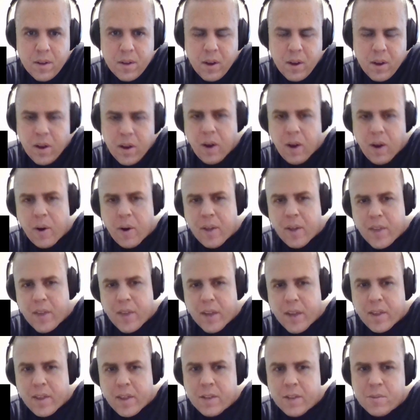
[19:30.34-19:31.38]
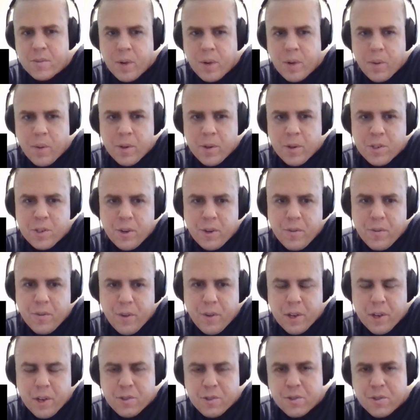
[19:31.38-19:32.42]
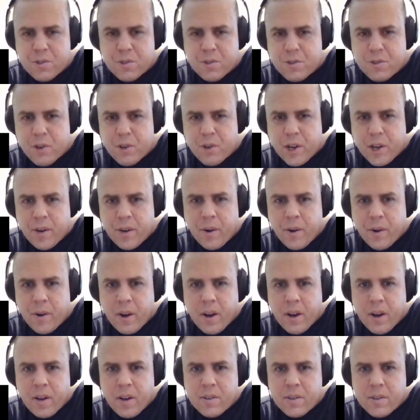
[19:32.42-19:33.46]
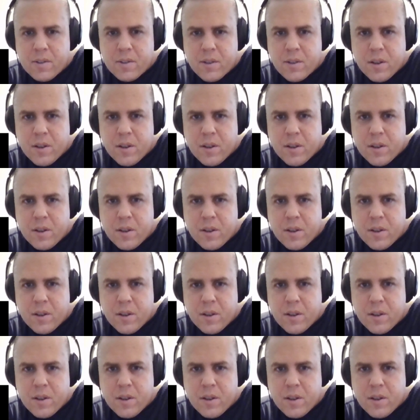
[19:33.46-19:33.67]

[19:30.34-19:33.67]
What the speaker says: Oh, I think that's probably Joe Frazier's trainer, guys.